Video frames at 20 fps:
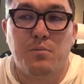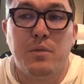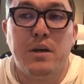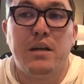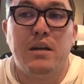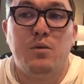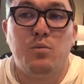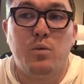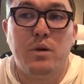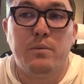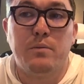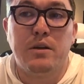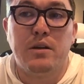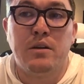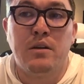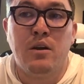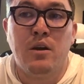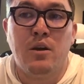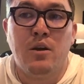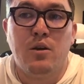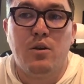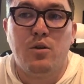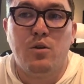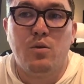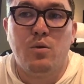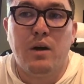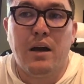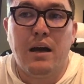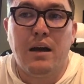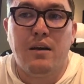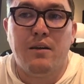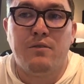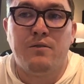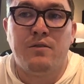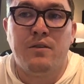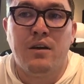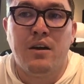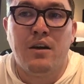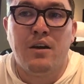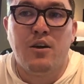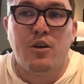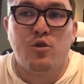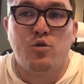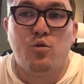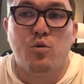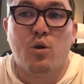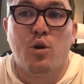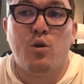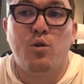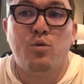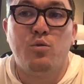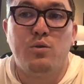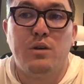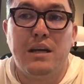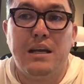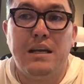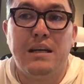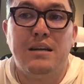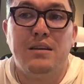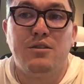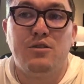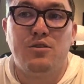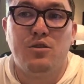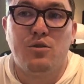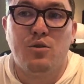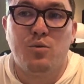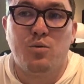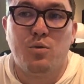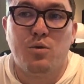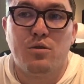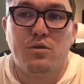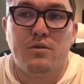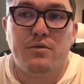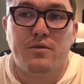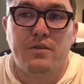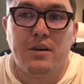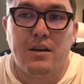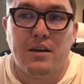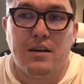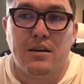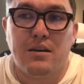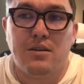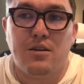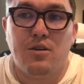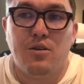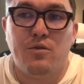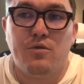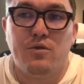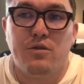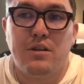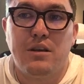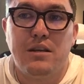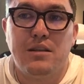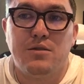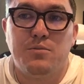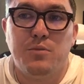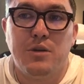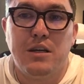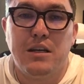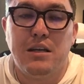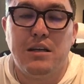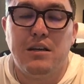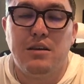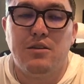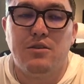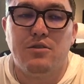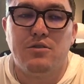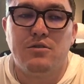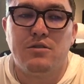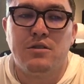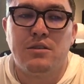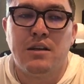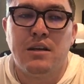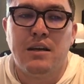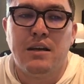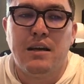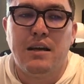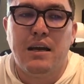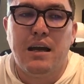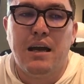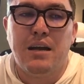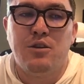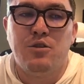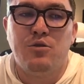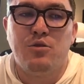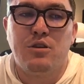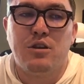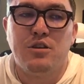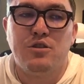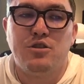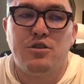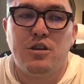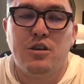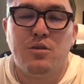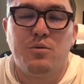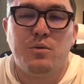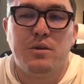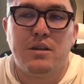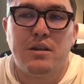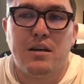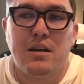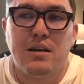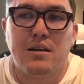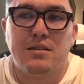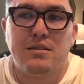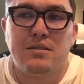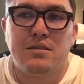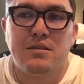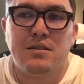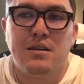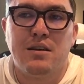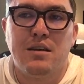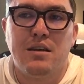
Men and women who have grown into the Word of God over these many years and who can share with us